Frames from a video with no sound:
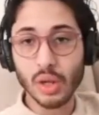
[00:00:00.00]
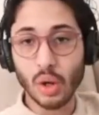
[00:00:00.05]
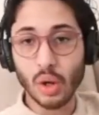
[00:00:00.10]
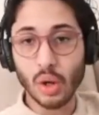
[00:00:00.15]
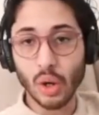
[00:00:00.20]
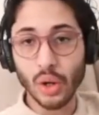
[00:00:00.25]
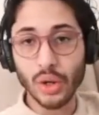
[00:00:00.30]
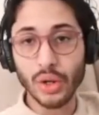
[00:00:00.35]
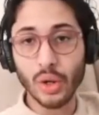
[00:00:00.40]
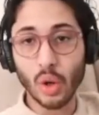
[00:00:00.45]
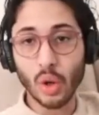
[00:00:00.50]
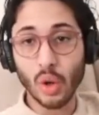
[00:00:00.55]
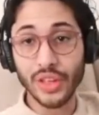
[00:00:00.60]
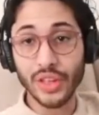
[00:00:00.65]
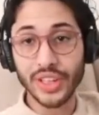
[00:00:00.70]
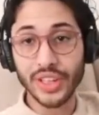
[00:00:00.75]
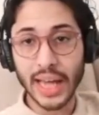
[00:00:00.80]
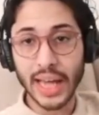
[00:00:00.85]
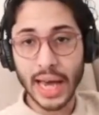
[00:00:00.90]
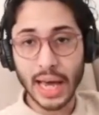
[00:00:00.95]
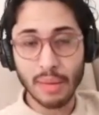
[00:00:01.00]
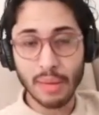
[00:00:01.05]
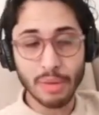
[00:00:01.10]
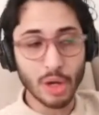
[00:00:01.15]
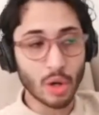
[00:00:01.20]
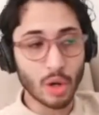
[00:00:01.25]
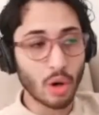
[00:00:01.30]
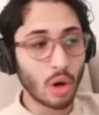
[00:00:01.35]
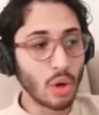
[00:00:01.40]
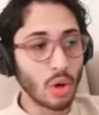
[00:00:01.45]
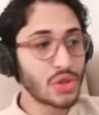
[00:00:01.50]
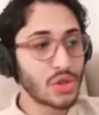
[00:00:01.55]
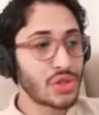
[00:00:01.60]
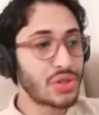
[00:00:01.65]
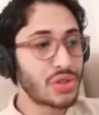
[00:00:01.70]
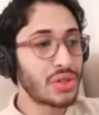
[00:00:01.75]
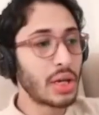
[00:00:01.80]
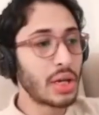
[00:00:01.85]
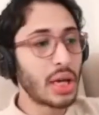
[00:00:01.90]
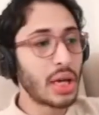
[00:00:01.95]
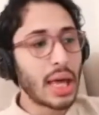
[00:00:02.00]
on the Tahami coast,